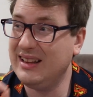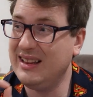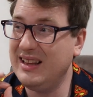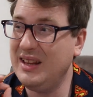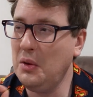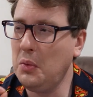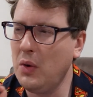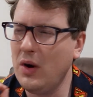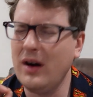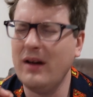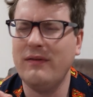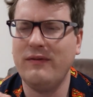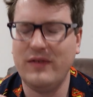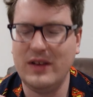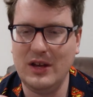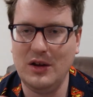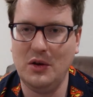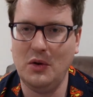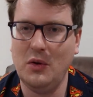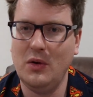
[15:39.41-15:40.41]
there were a
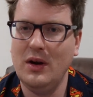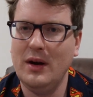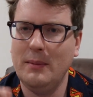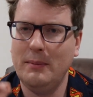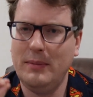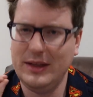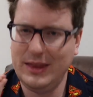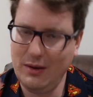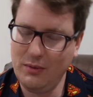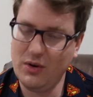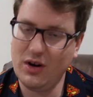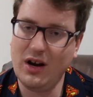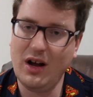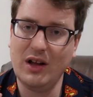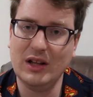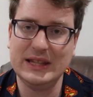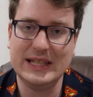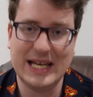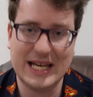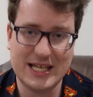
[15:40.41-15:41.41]
few, but they were
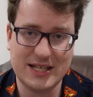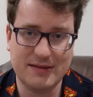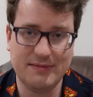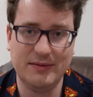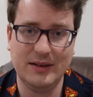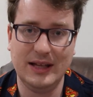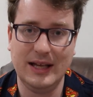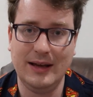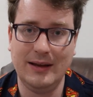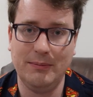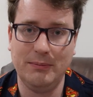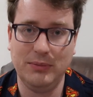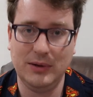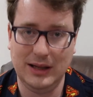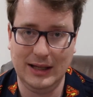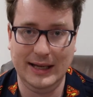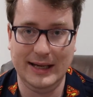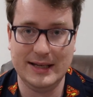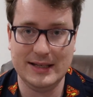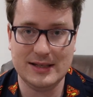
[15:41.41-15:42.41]
all tastefully
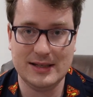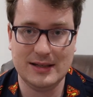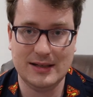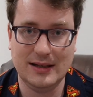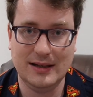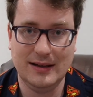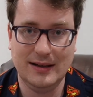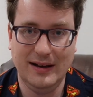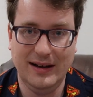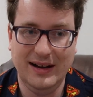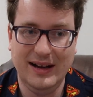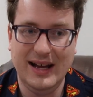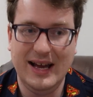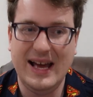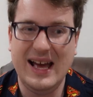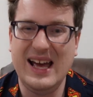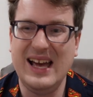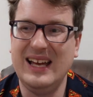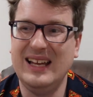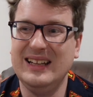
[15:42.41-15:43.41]
placed,
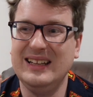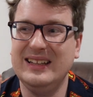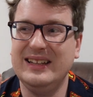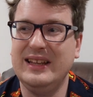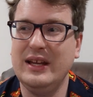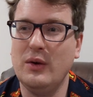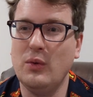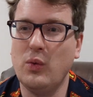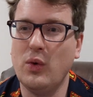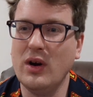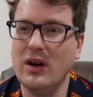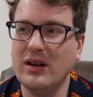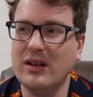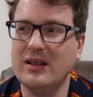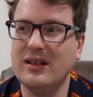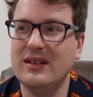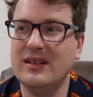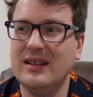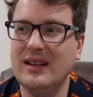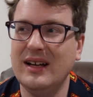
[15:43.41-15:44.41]
and they
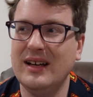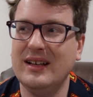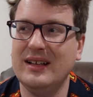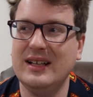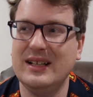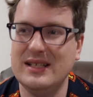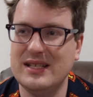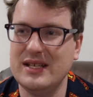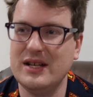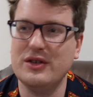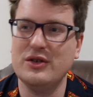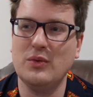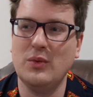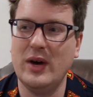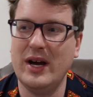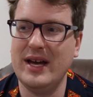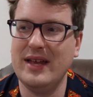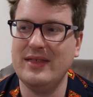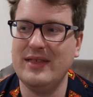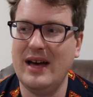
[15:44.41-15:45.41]
weren't done in such a
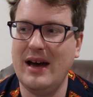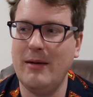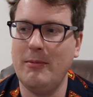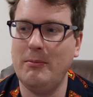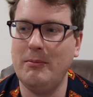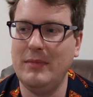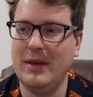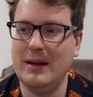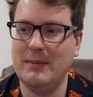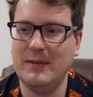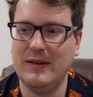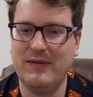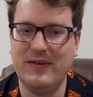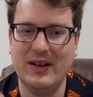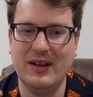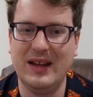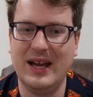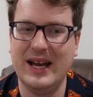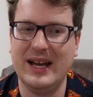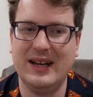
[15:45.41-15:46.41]
way that made me
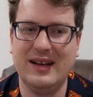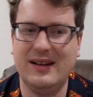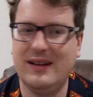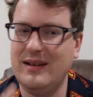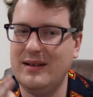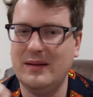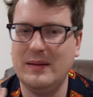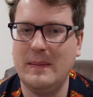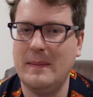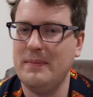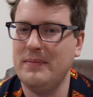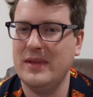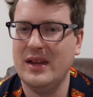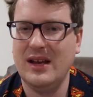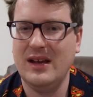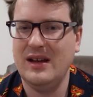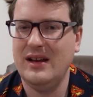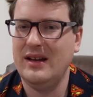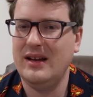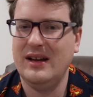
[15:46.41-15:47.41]
feel like
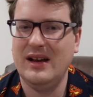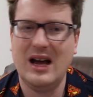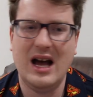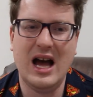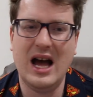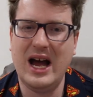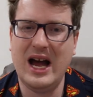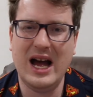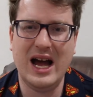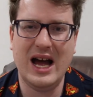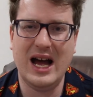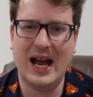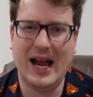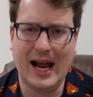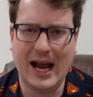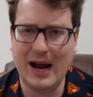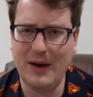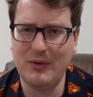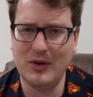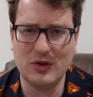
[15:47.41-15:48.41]

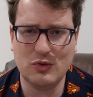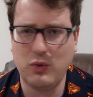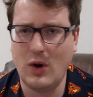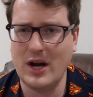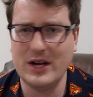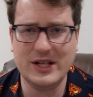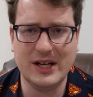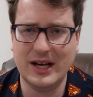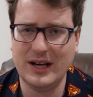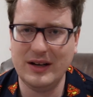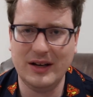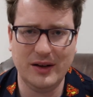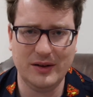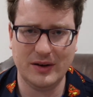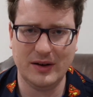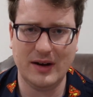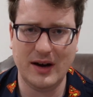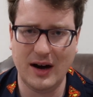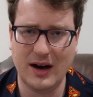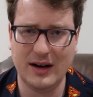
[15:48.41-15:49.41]
I was watching
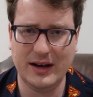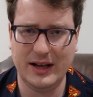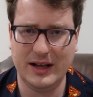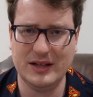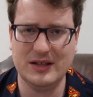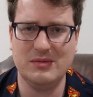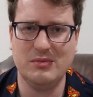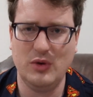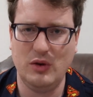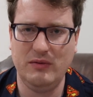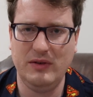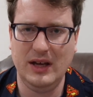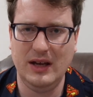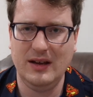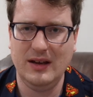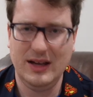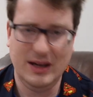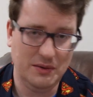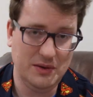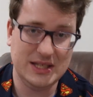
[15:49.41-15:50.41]
another Guardians movie.
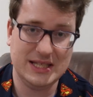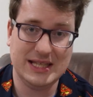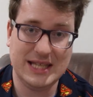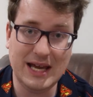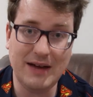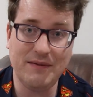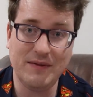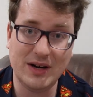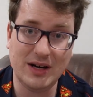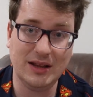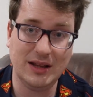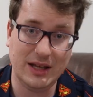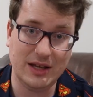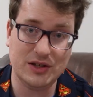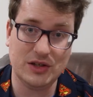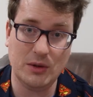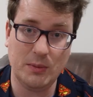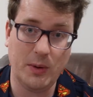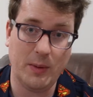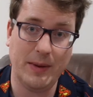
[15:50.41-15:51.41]
It was definitely a
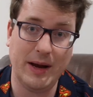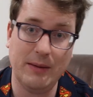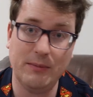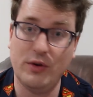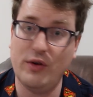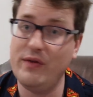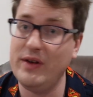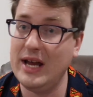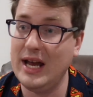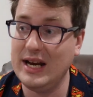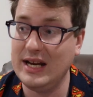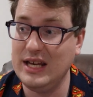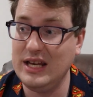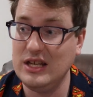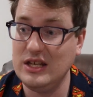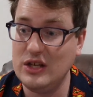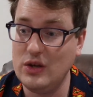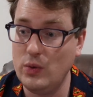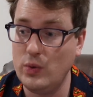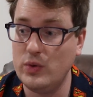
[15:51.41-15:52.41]
Superman movie, and he
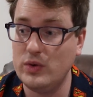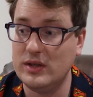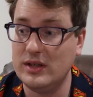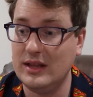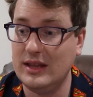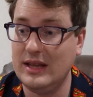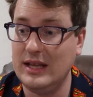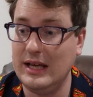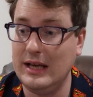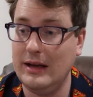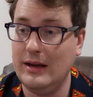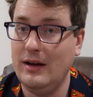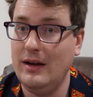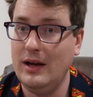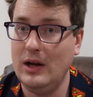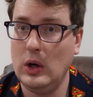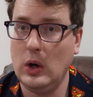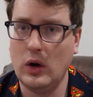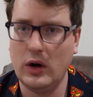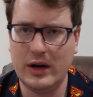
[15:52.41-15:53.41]
used the
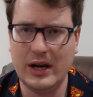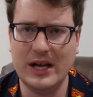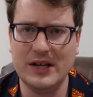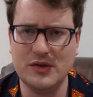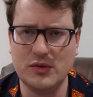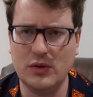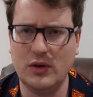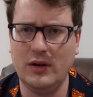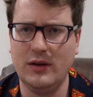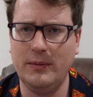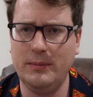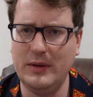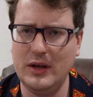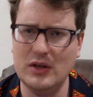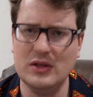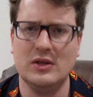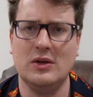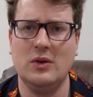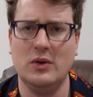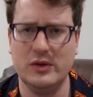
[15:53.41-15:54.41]
orchestral
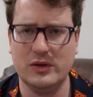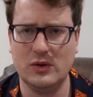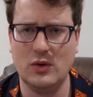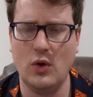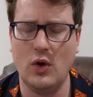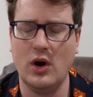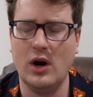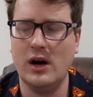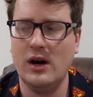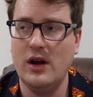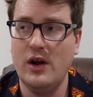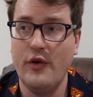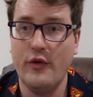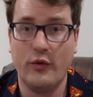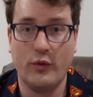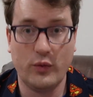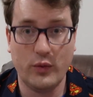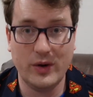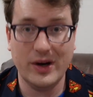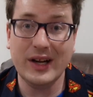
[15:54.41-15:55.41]
musical score
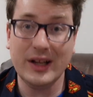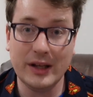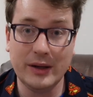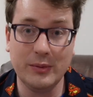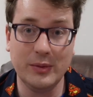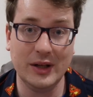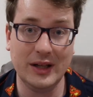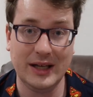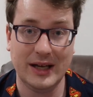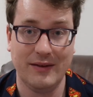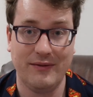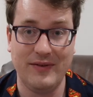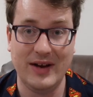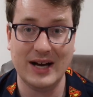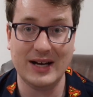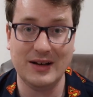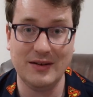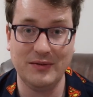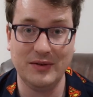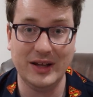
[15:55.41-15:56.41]
really, really
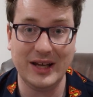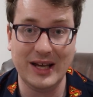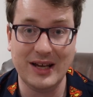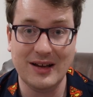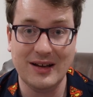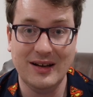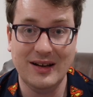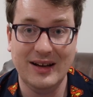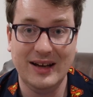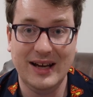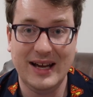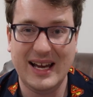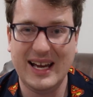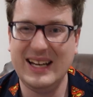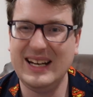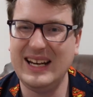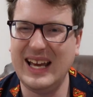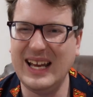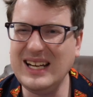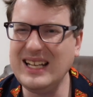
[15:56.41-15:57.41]
effectively.
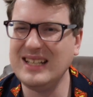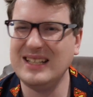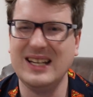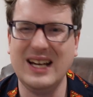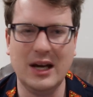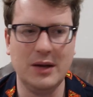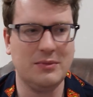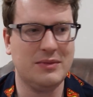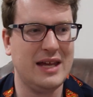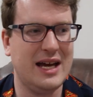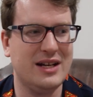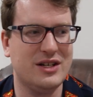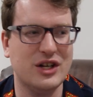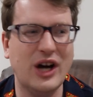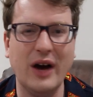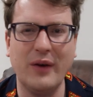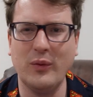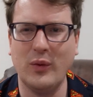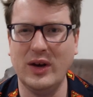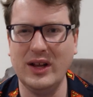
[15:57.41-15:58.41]
And anytime that
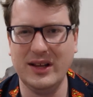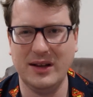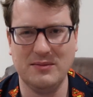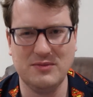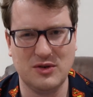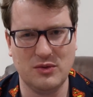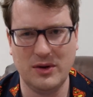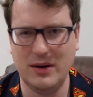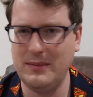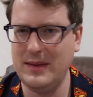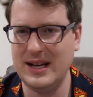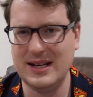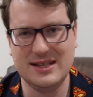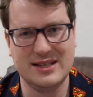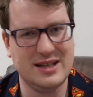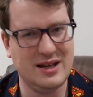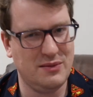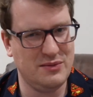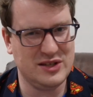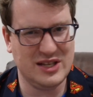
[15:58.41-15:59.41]
John Williams
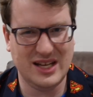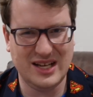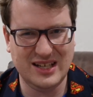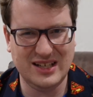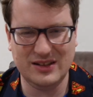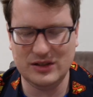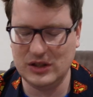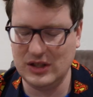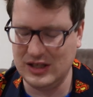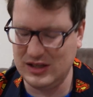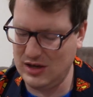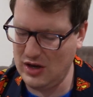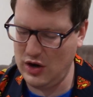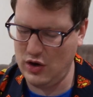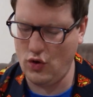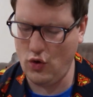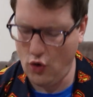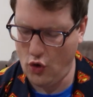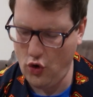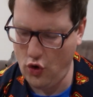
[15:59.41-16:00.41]
remix comes in, it's just like,
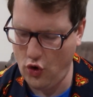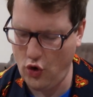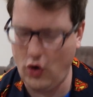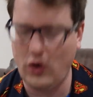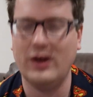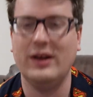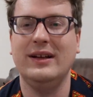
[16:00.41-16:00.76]
whoa,